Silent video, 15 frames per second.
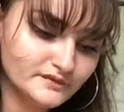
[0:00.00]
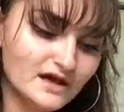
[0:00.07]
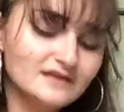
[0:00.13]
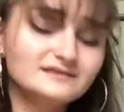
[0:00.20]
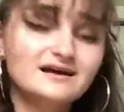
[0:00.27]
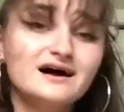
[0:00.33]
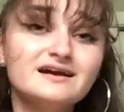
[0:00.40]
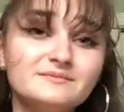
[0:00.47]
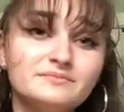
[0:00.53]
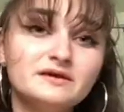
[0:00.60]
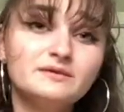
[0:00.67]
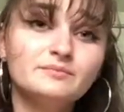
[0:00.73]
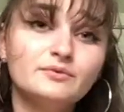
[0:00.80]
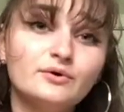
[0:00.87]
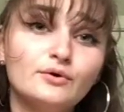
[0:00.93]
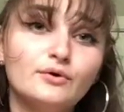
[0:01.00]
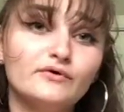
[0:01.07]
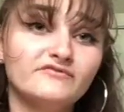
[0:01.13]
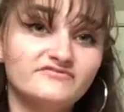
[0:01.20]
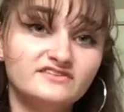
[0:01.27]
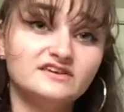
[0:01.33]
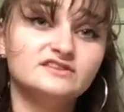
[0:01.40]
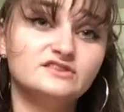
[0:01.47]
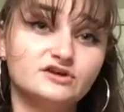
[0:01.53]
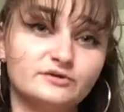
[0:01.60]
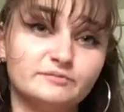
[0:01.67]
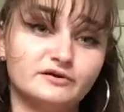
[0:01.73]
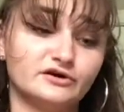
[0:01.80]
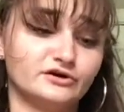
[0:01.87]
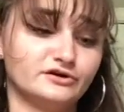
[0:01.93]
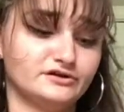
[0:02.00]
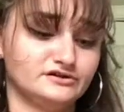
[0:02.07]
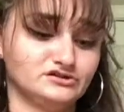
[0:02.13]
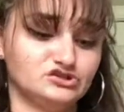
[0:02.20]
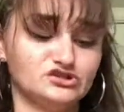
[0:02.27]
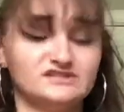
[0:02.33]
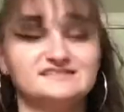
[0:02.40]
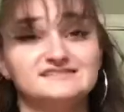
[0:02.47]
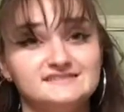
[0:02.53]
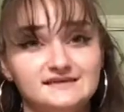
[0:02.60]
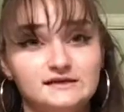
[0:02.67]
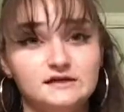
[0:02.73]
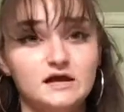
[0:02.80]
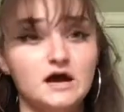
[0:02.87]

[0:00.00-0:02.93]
a lot of people feed their bird just seed.